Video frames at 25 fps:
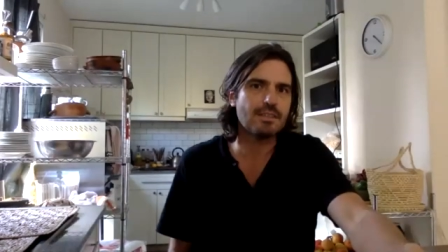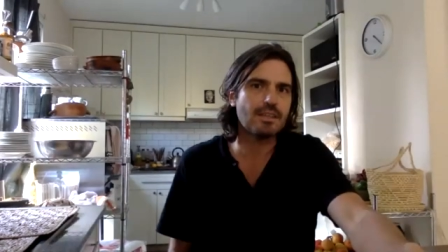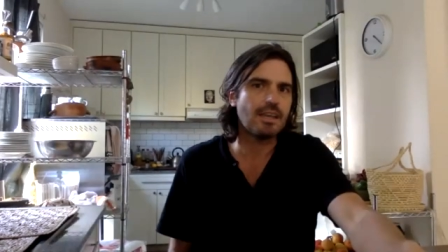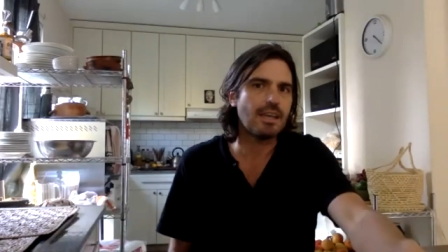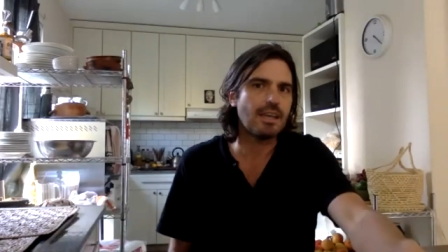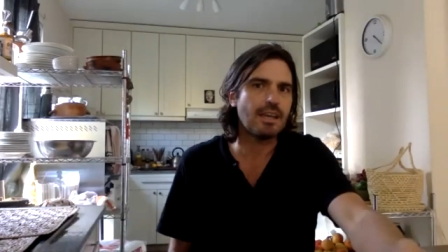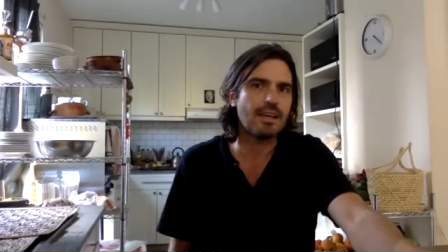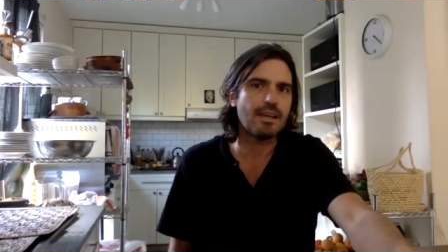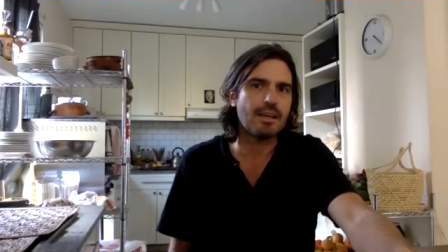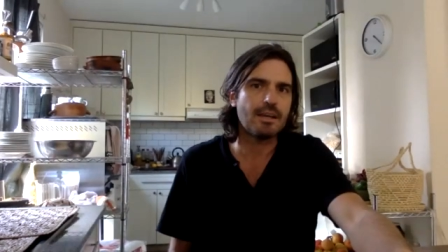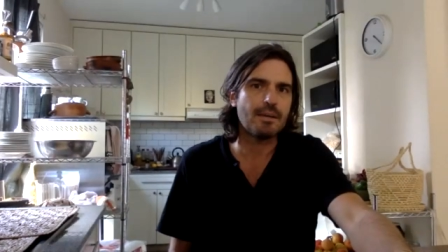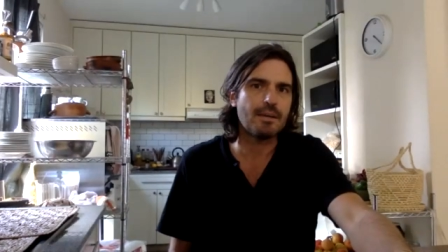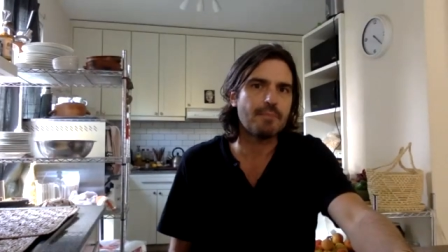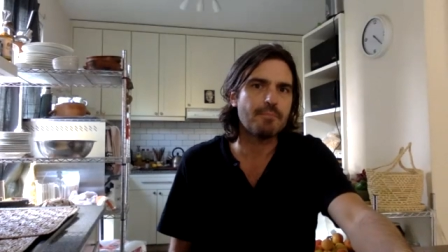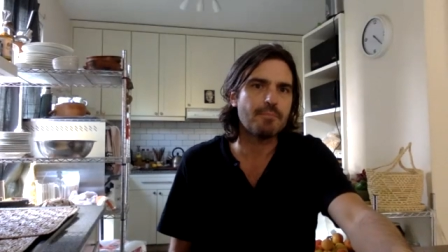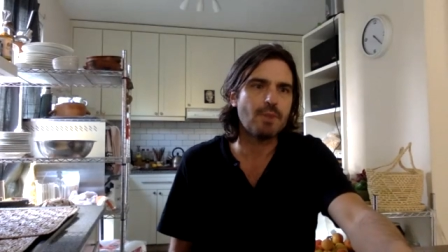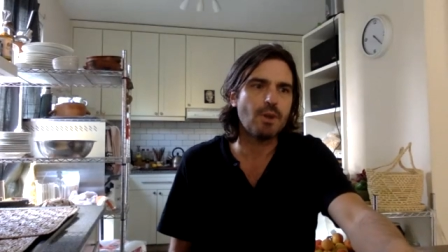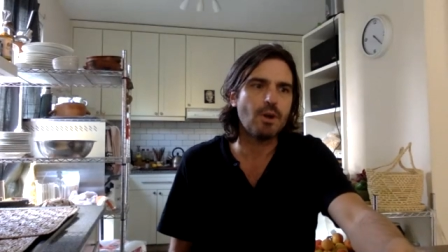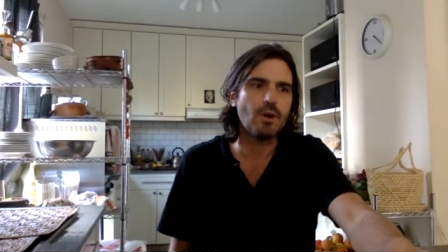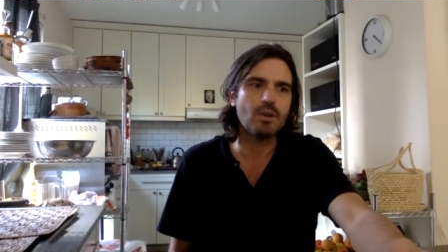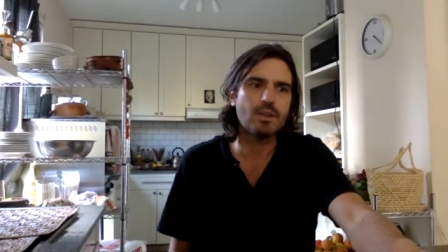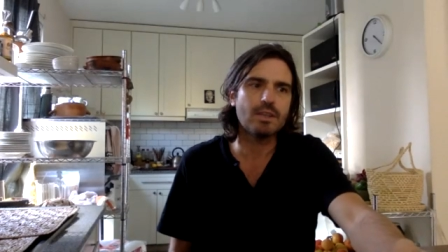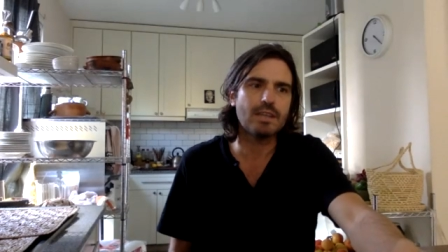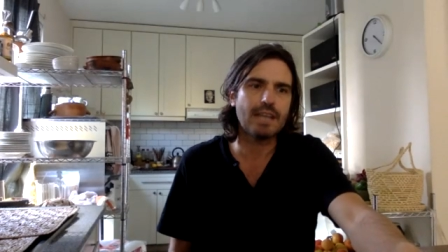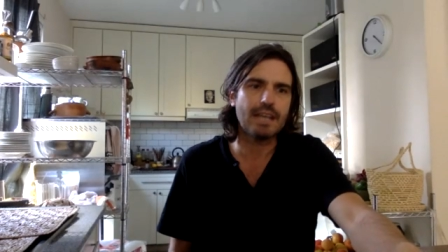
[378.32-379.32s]
uh,
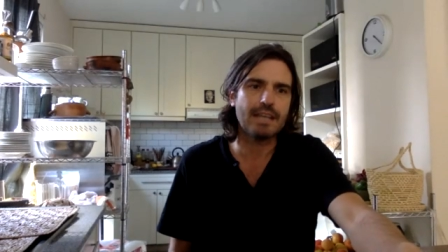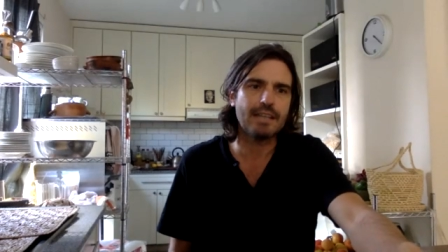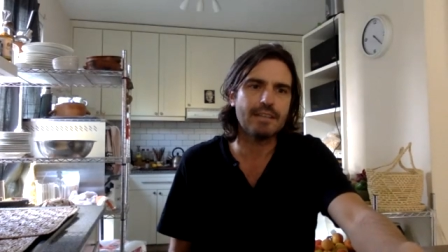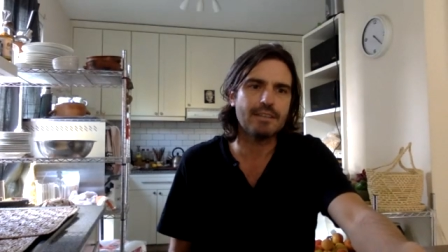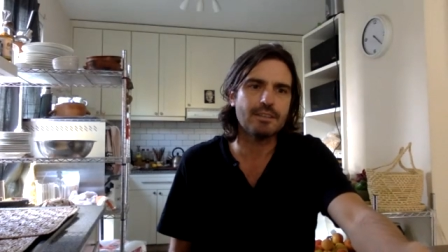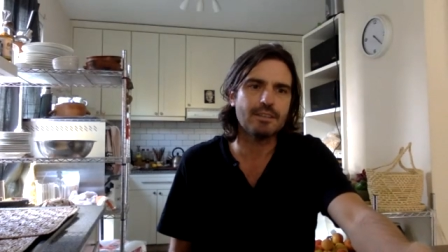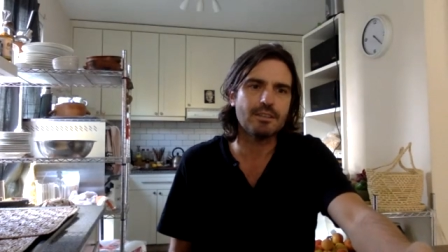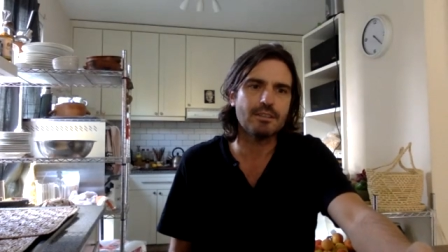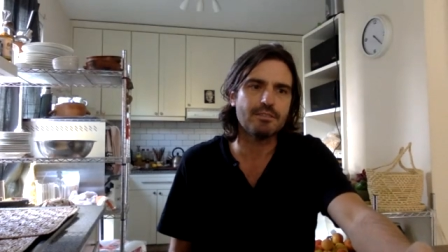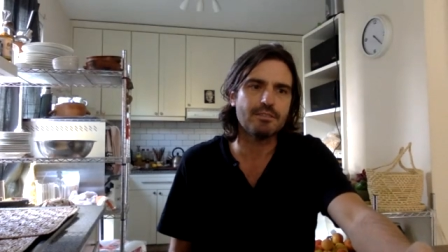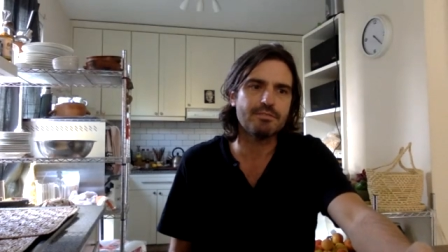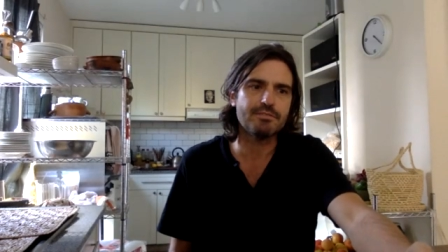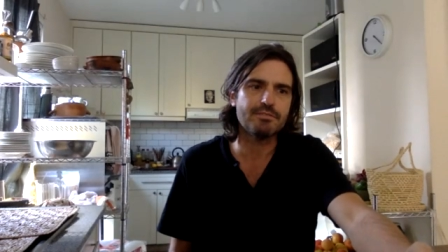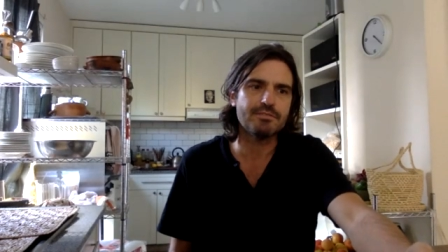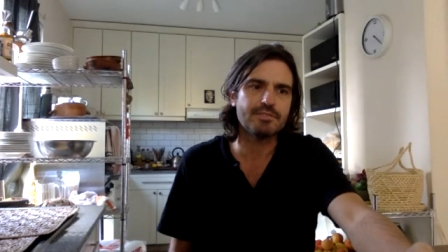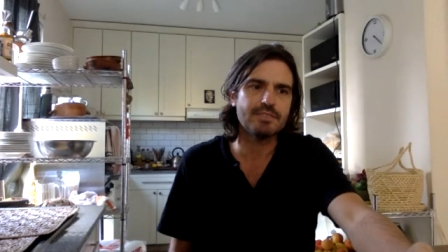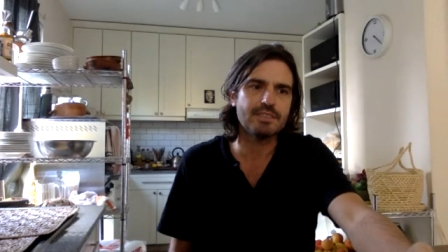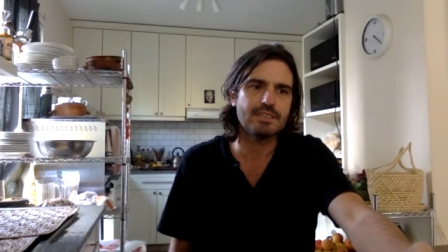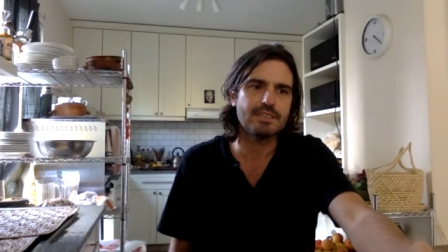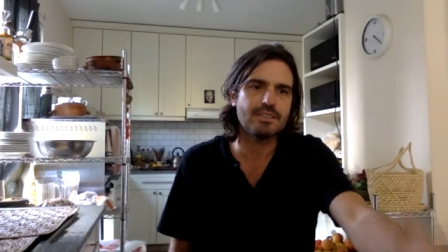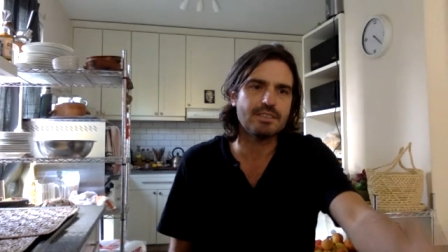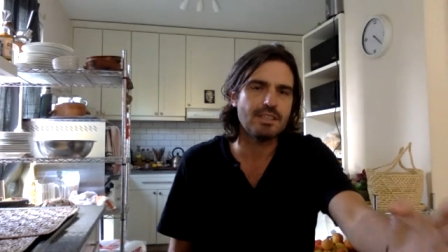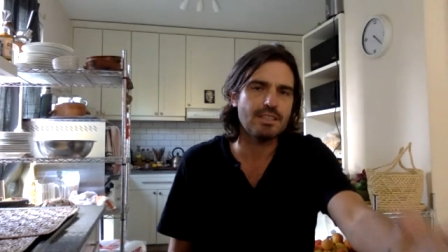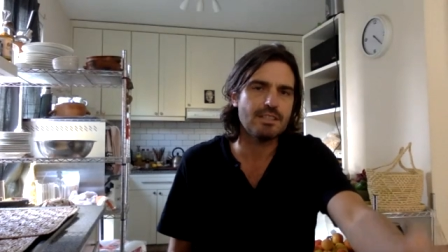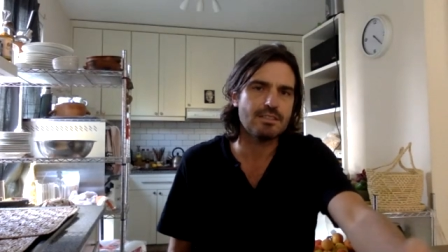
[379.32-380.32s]
all kind of
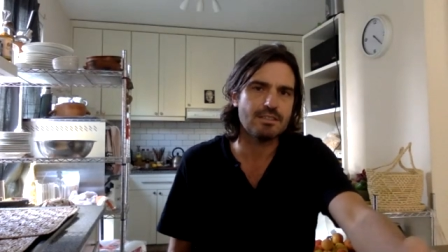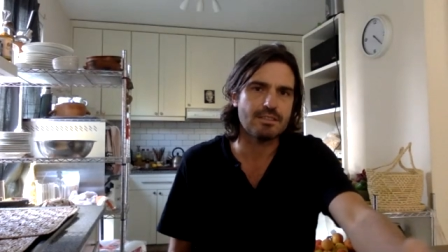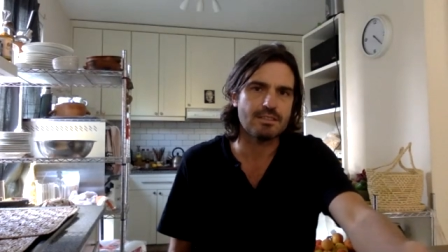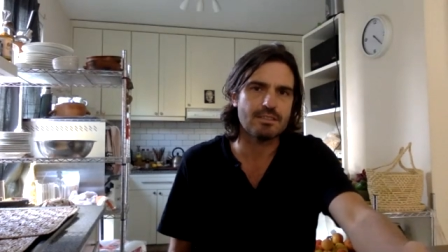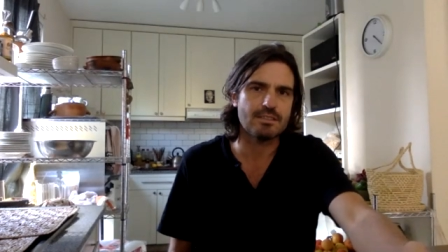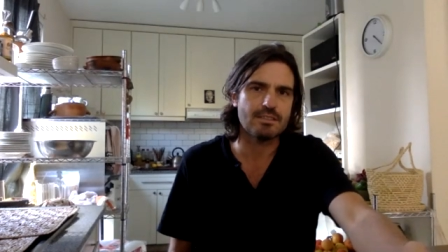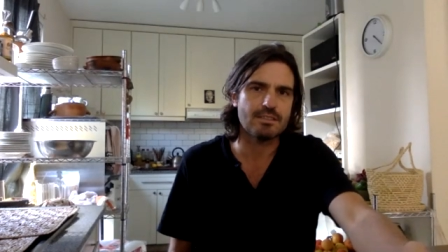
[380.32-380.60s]
diseases,